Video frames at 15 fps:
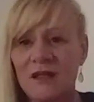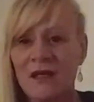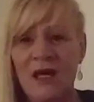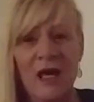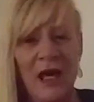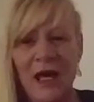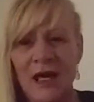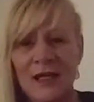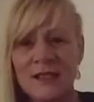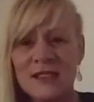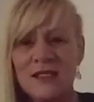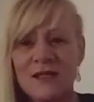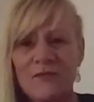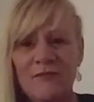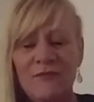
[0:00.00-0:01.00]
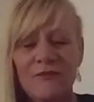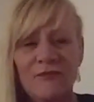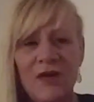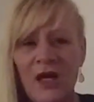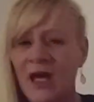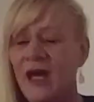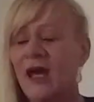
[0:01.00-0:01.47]
it hurts them
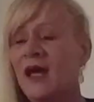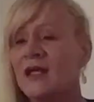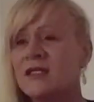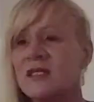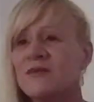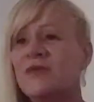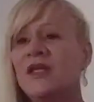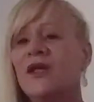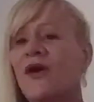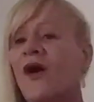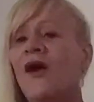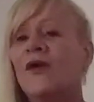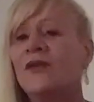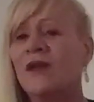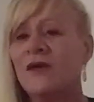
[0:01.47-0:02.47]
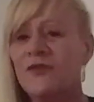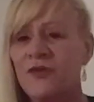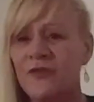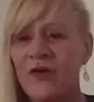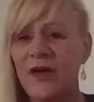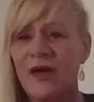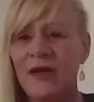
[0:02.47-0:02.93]
and they can't live with
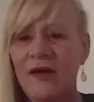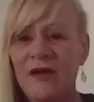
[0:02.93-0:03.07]
it.